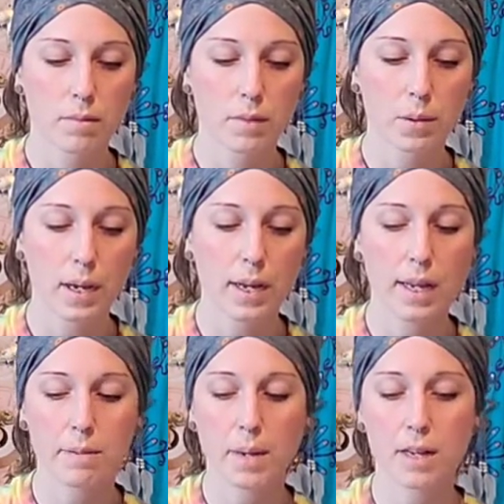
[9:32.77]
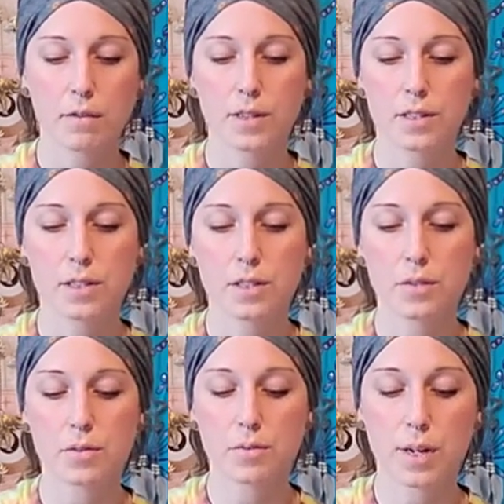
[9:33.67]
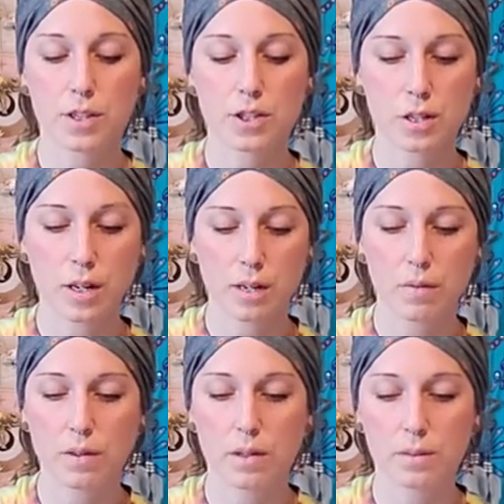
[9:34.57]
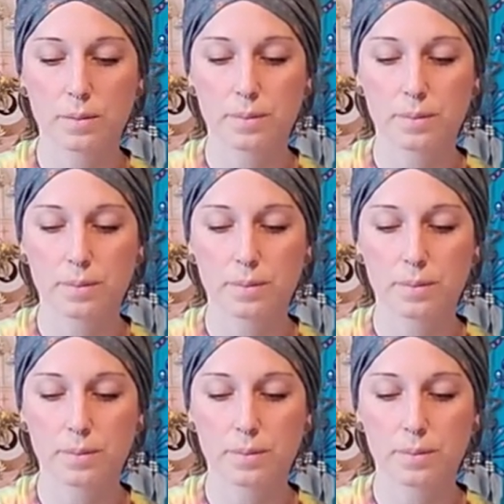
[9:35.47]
Okay? And manifest a new direction, I feel.